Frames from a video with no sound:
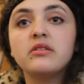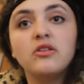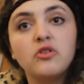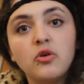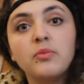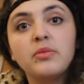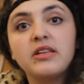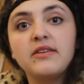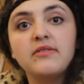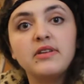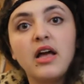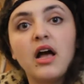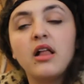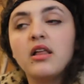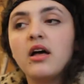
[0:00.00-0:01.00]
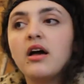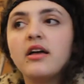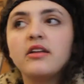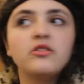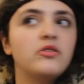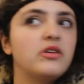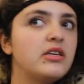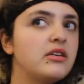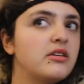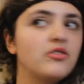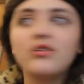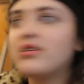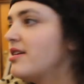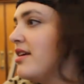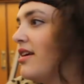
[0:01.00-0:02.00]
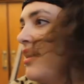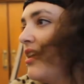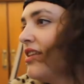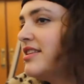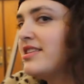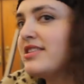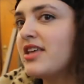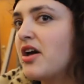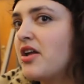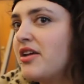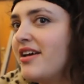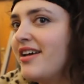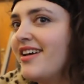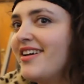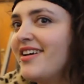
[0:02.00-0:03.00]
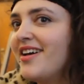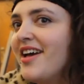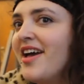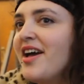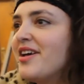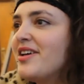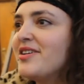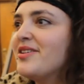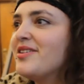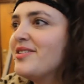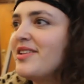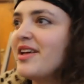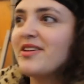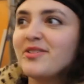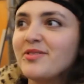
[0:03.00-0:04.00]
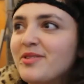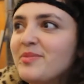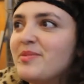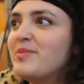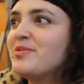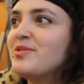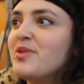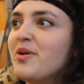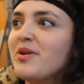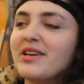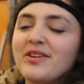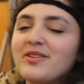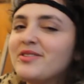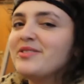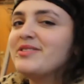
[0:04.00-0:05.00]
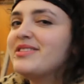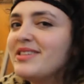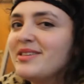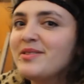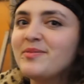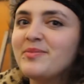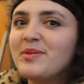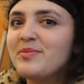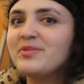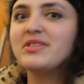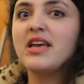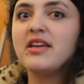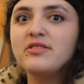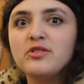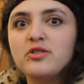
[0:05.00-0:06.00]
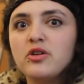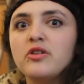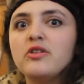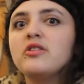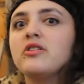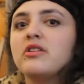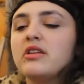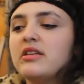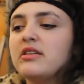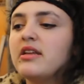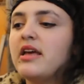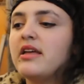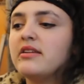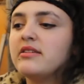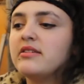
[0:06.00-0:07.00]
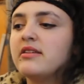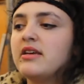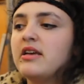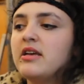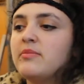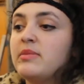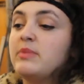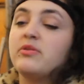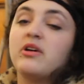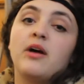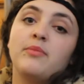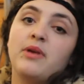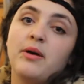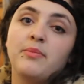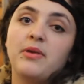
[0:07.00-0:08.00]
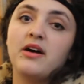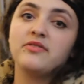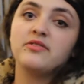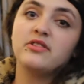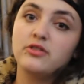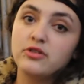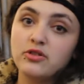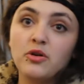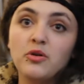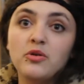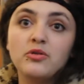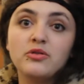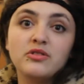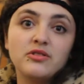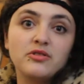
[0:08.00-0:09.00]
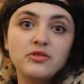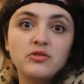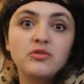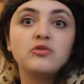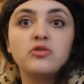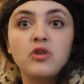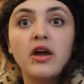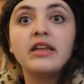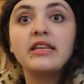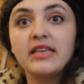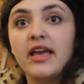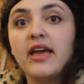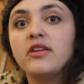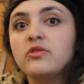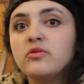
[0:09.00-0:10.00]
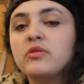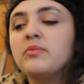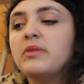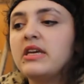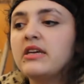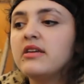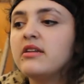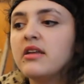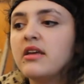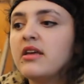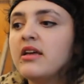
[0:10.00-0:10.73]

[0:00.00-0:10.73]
I don't believe in Allah, and you hear these kind of, like you hear people talking, or you see people's heads turn, and people come up after the shows and, try and engage with me. And